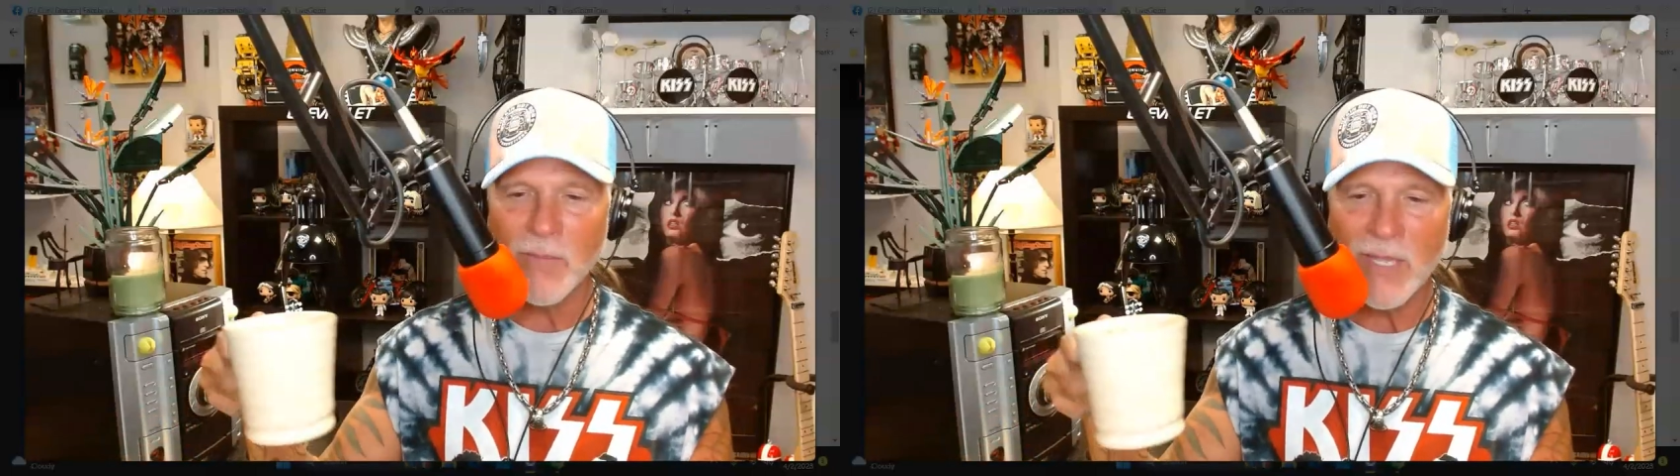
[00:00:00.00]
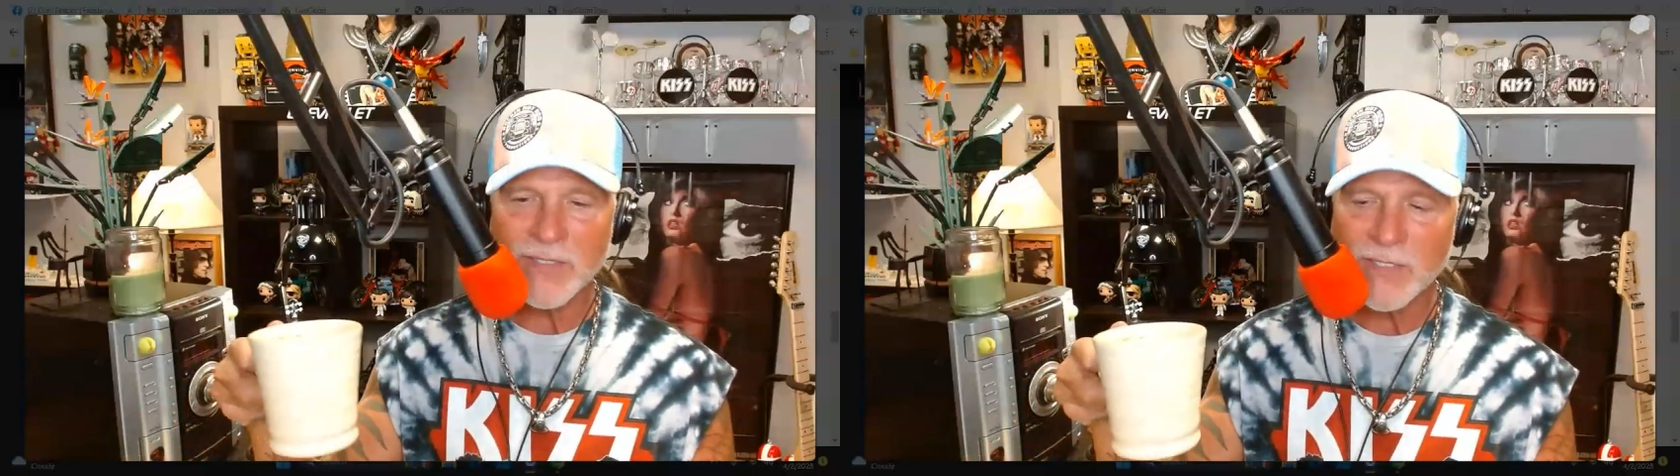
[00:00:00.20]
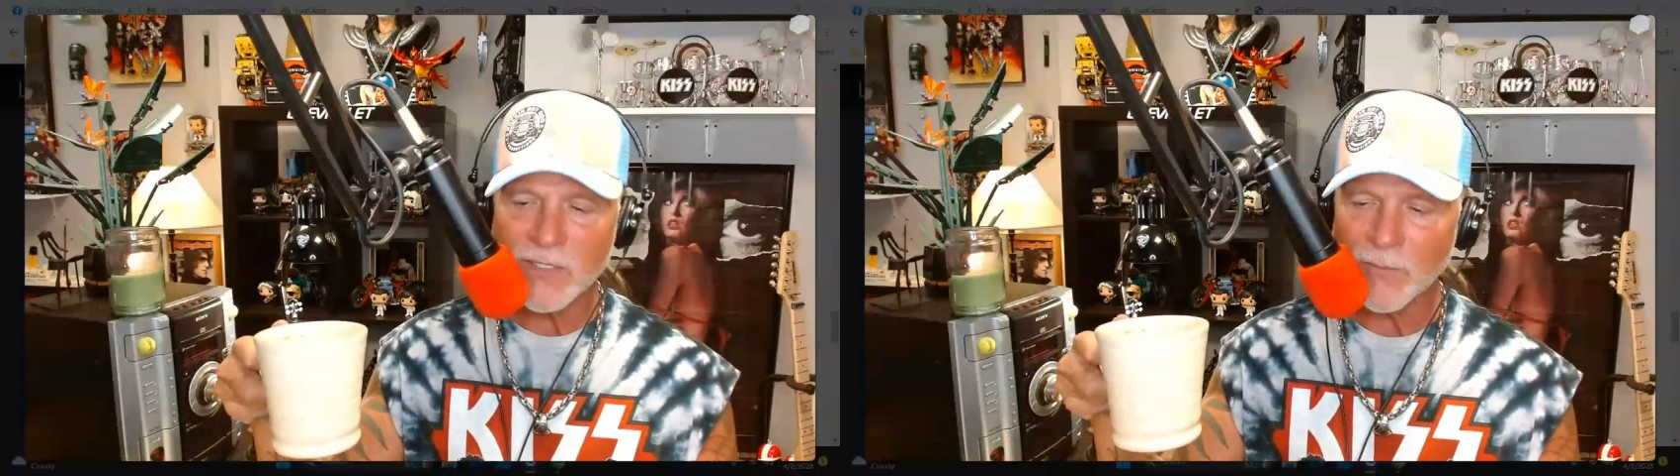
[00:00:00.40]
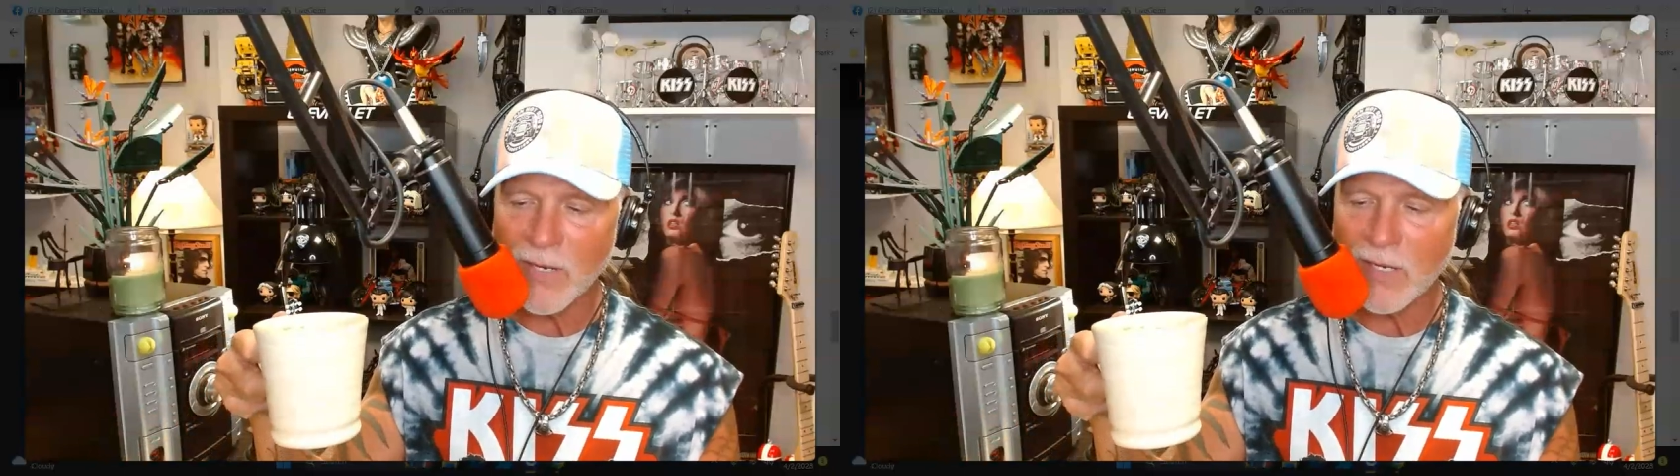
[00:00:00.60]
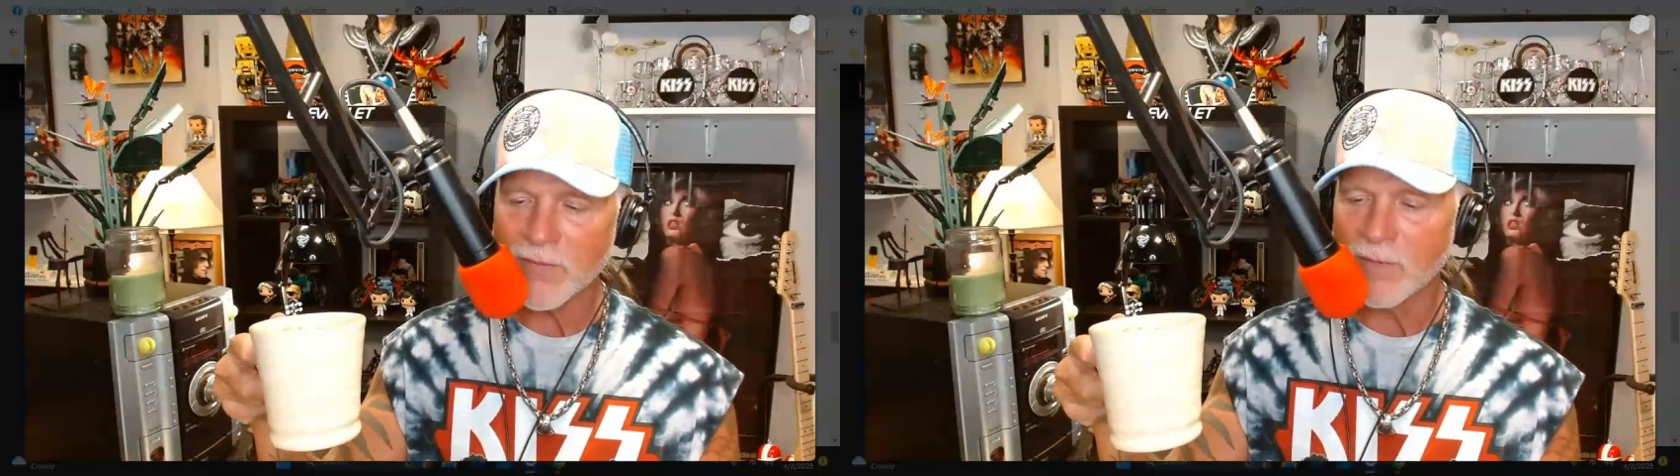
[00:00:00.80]
band Steel
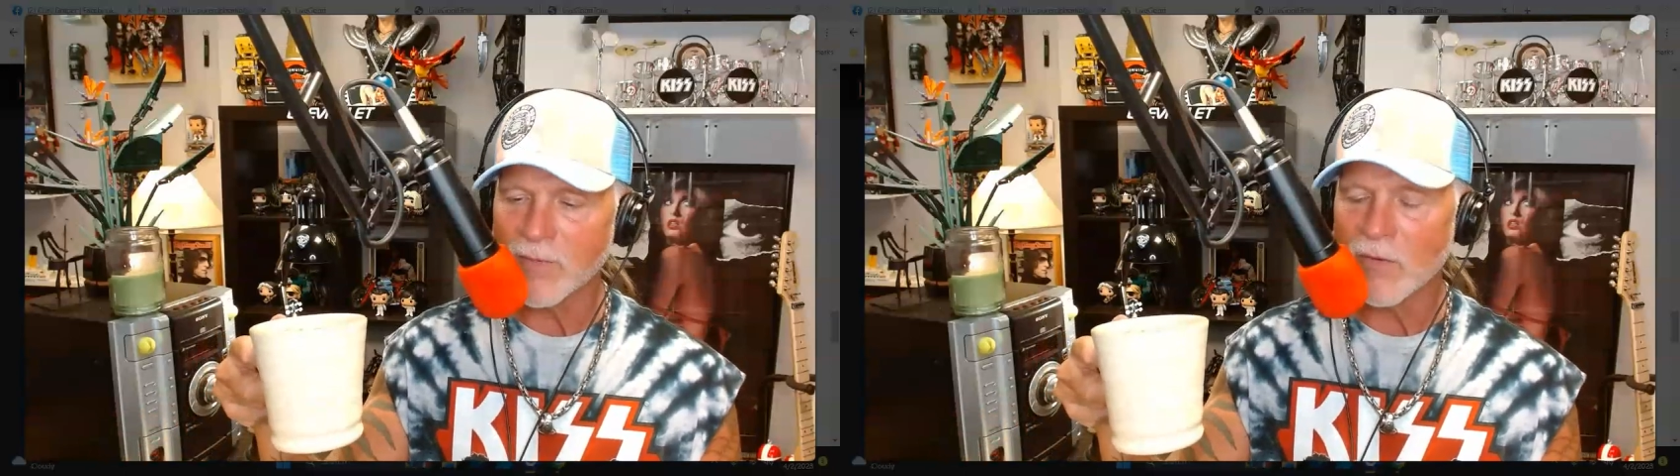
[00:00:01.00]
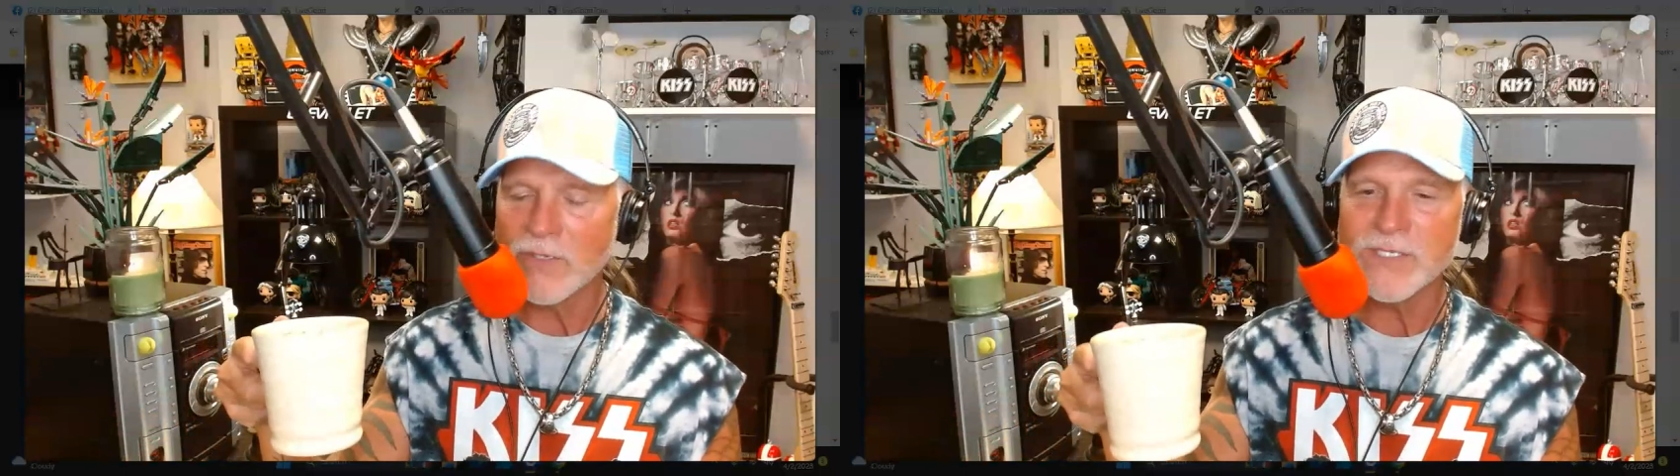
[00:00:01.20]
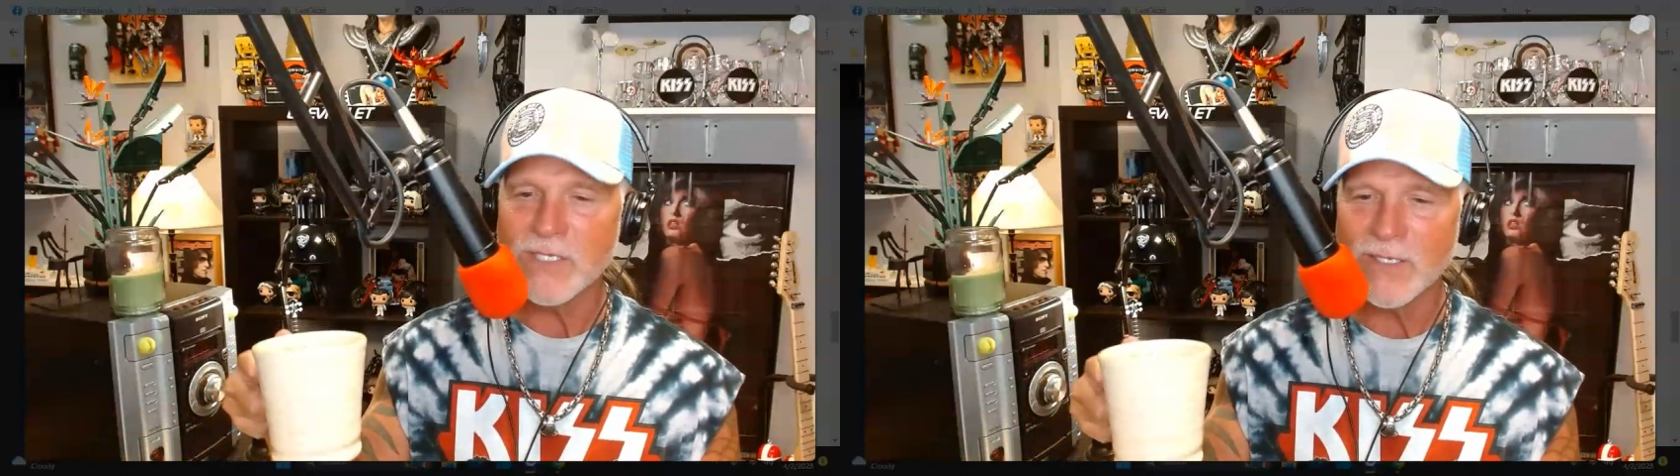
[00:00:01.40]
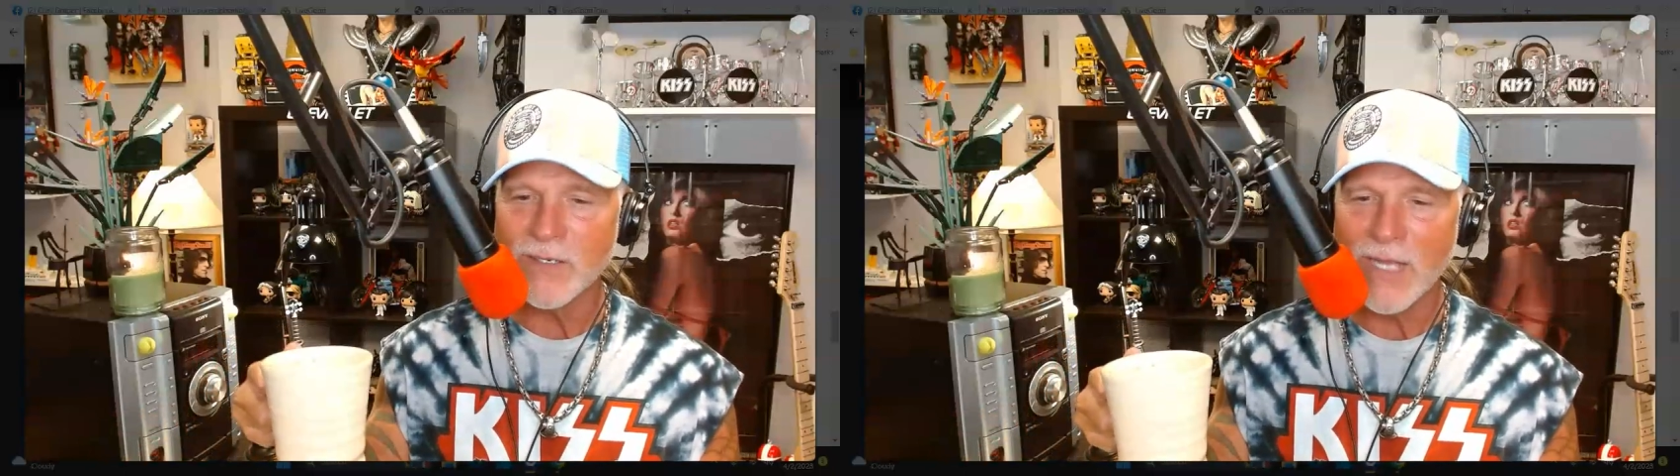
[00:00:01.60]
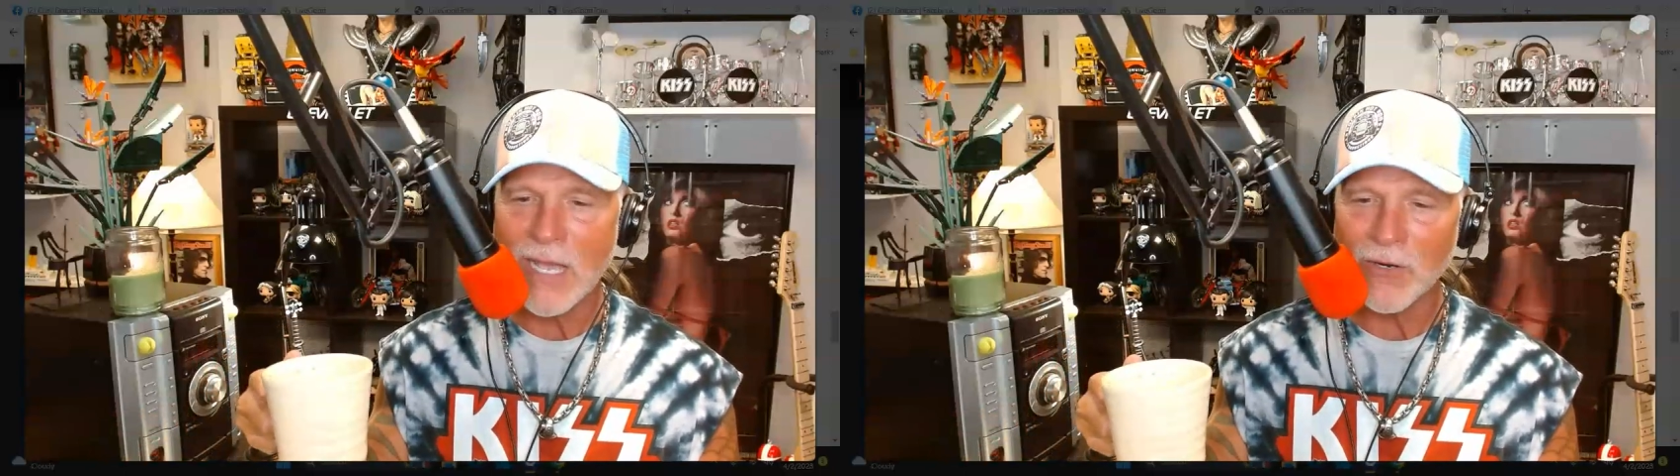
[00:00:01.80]
Panther I'm going to see in
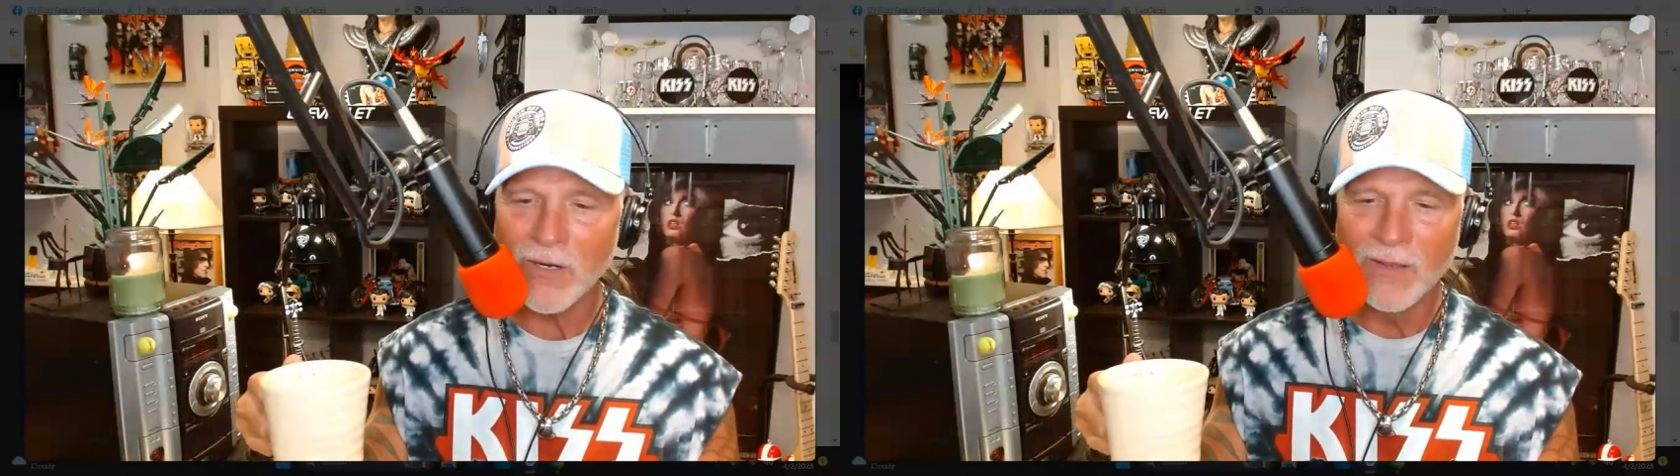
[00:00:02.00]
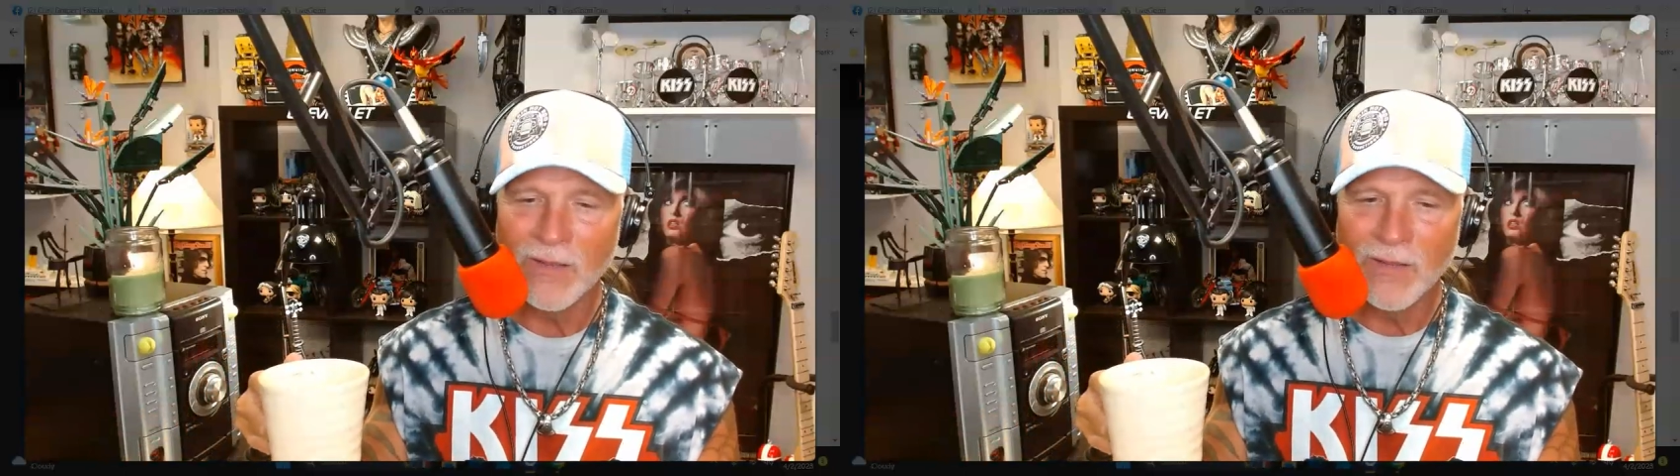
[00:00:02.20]
an hour